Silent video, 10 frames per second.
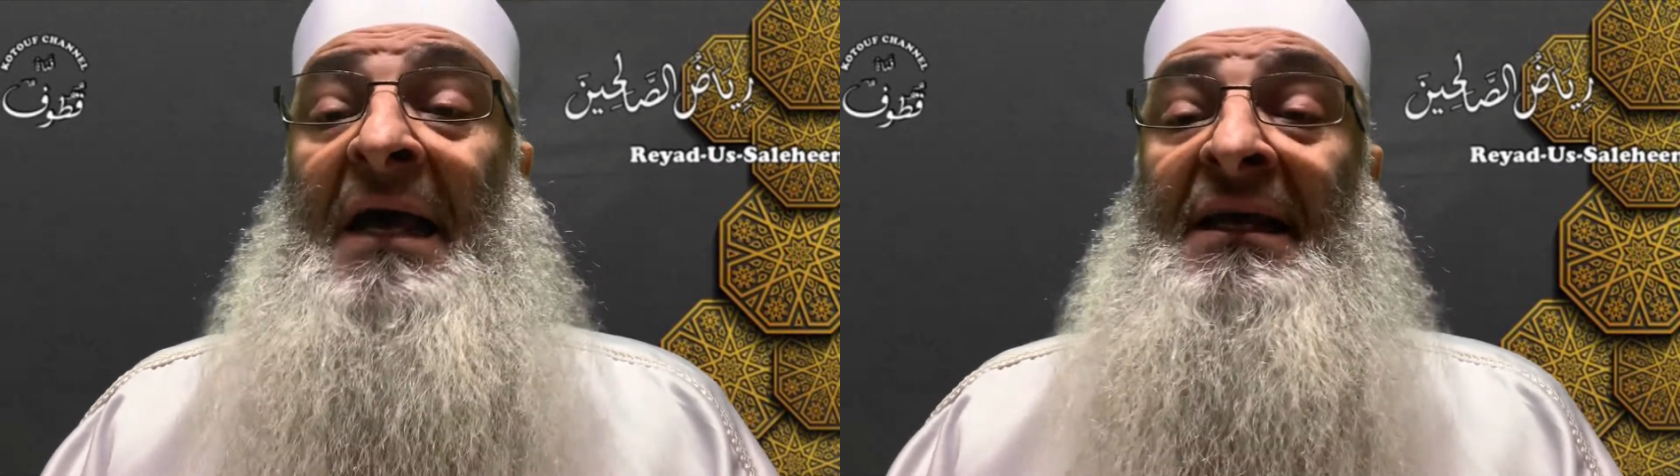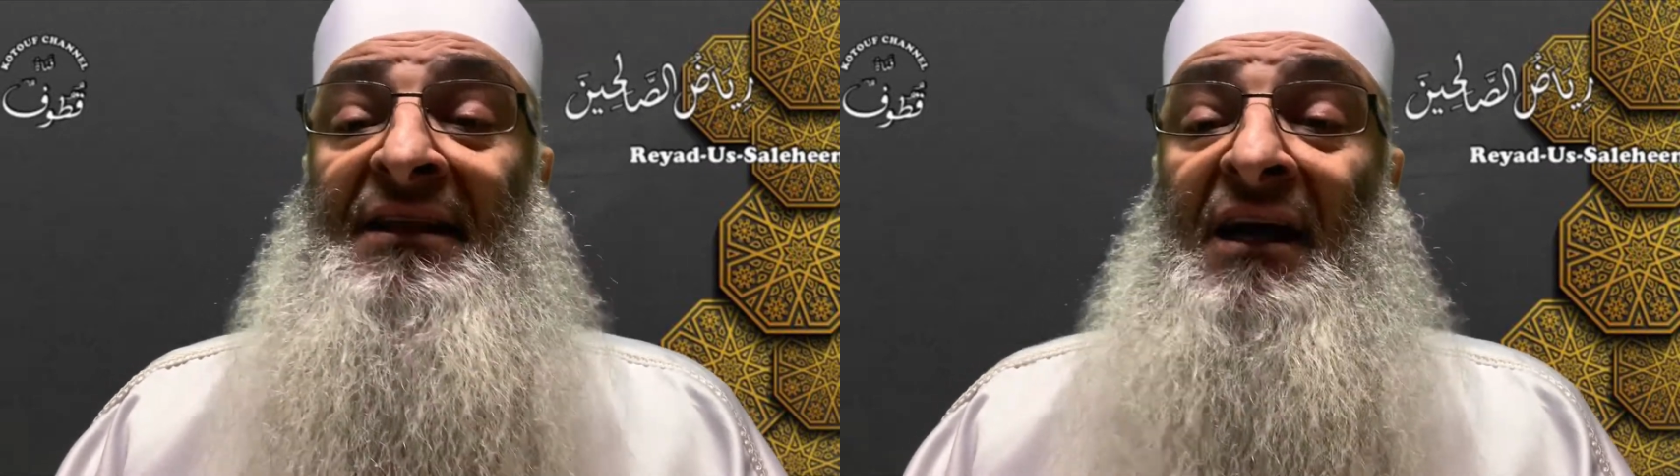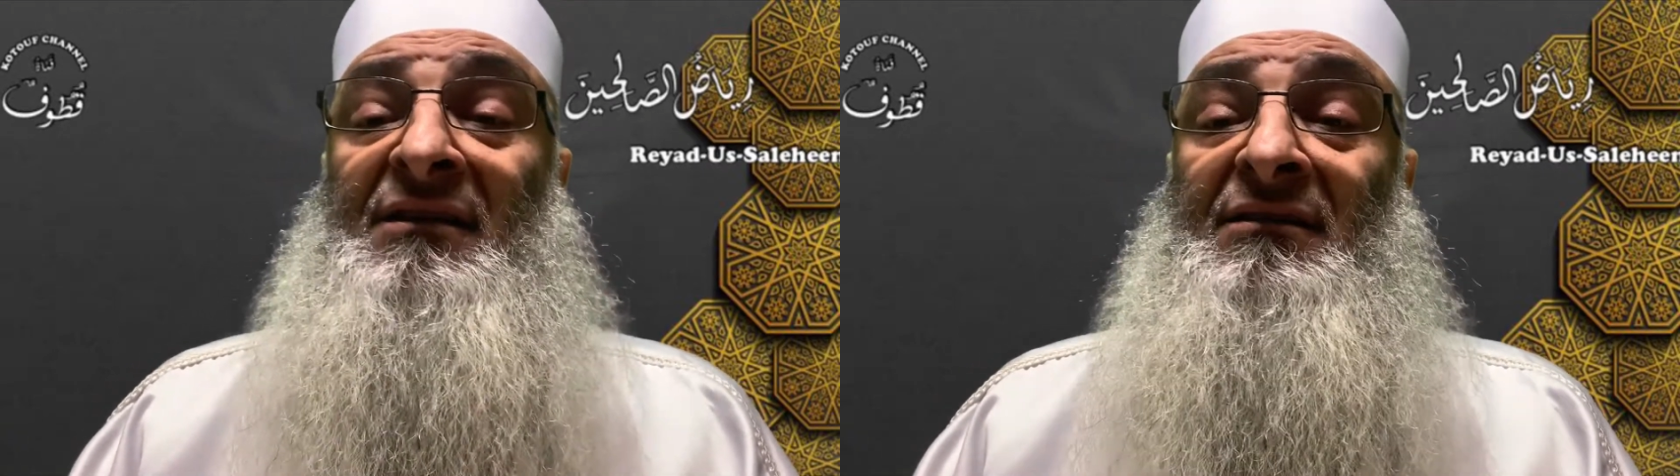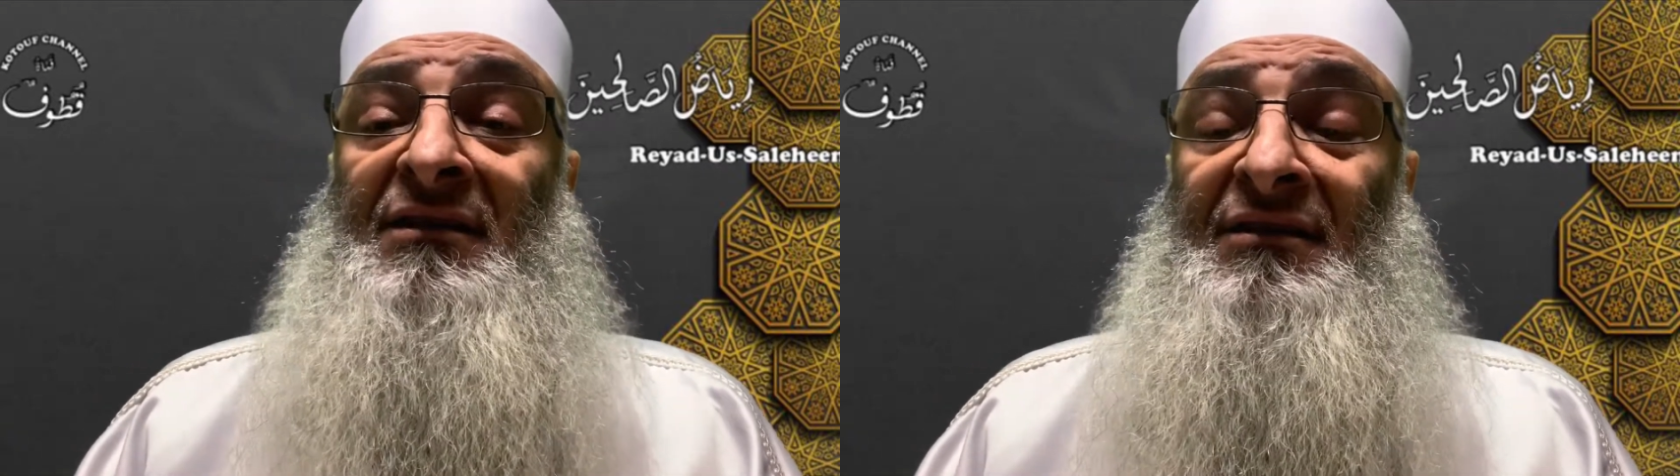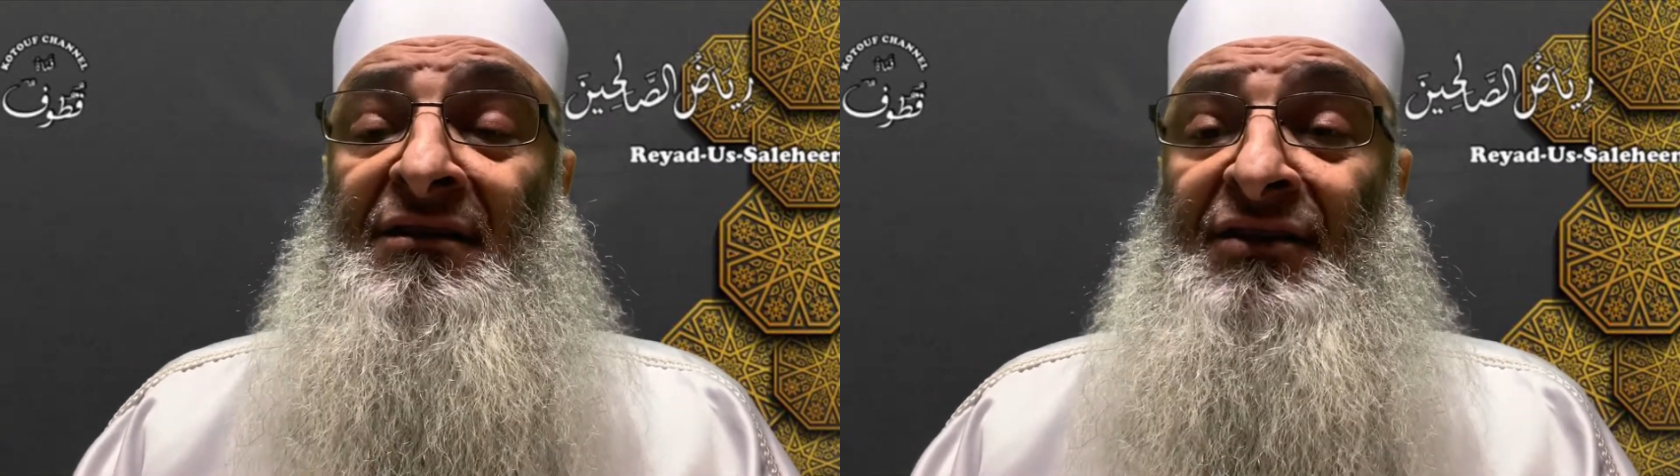That is the
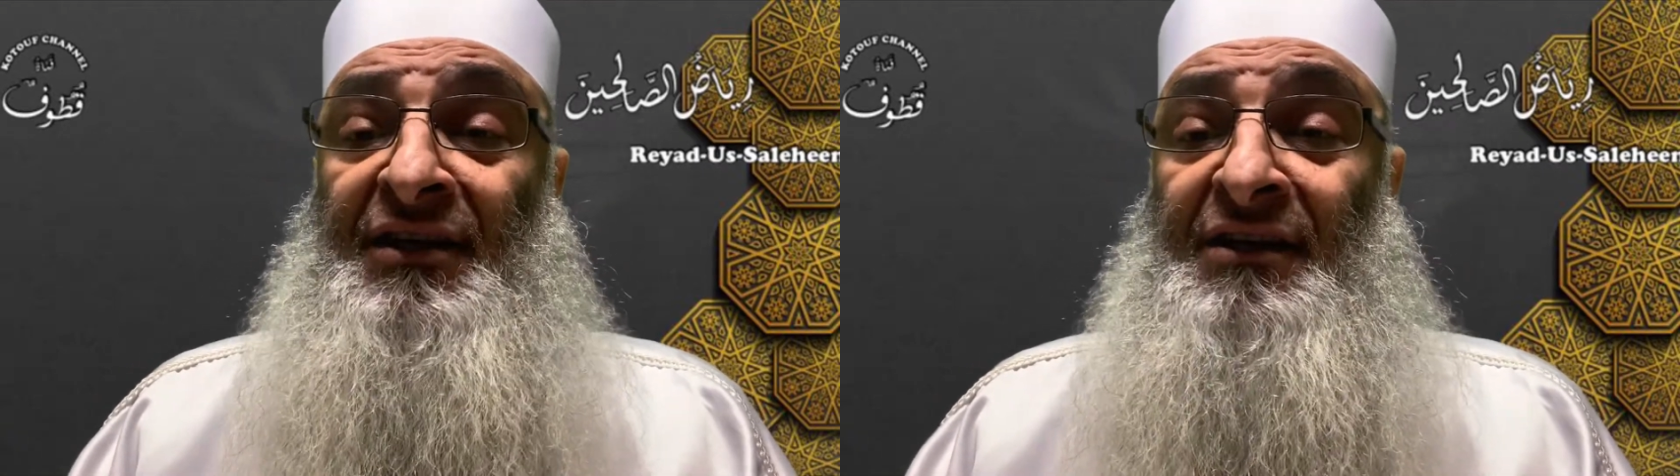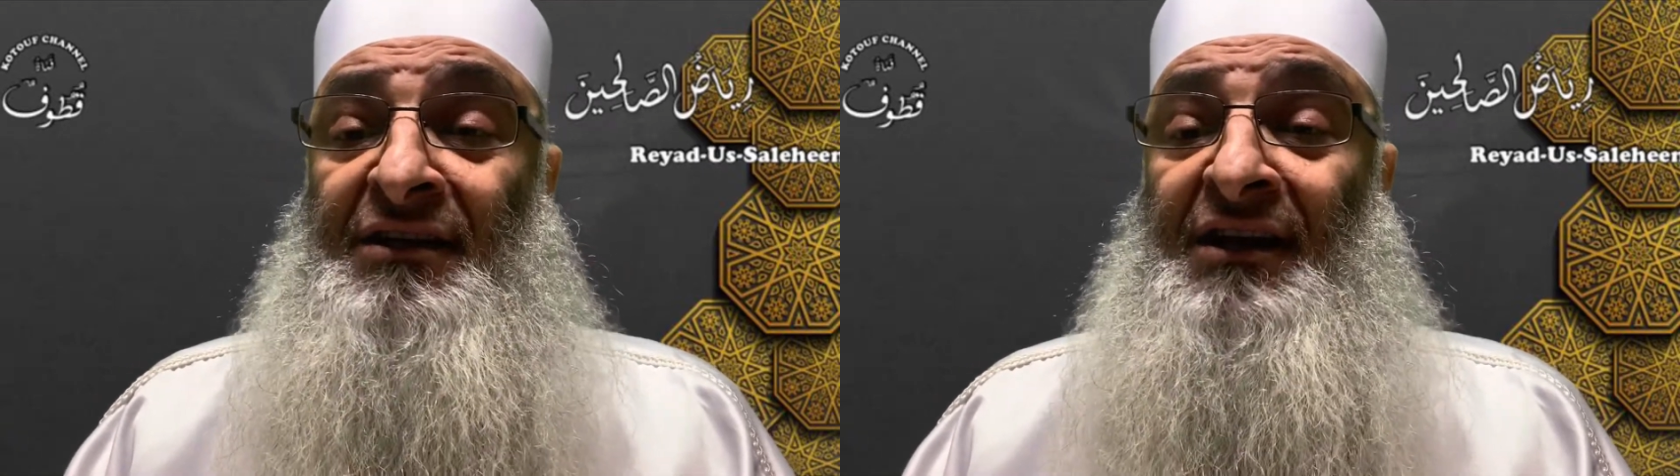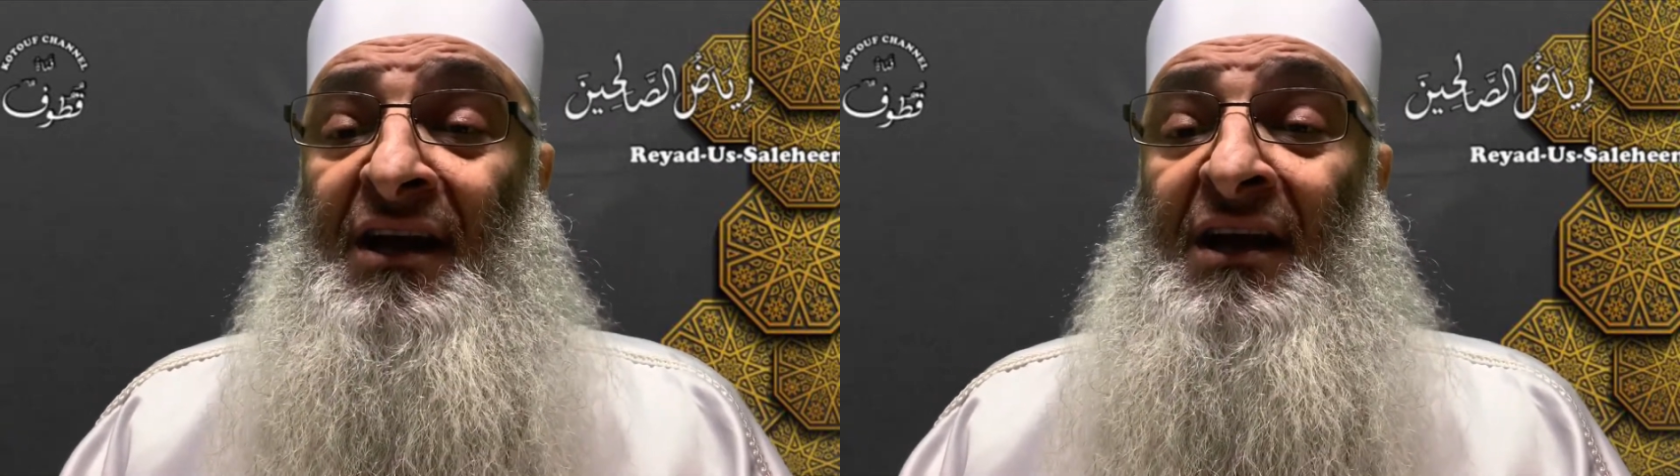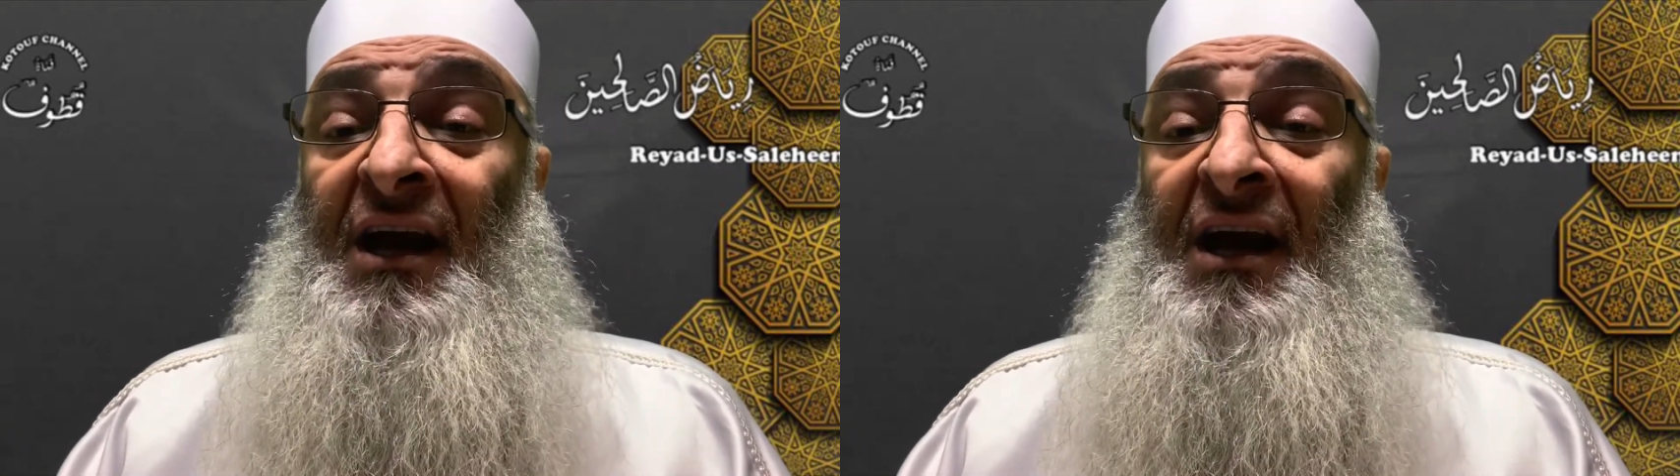sincerity.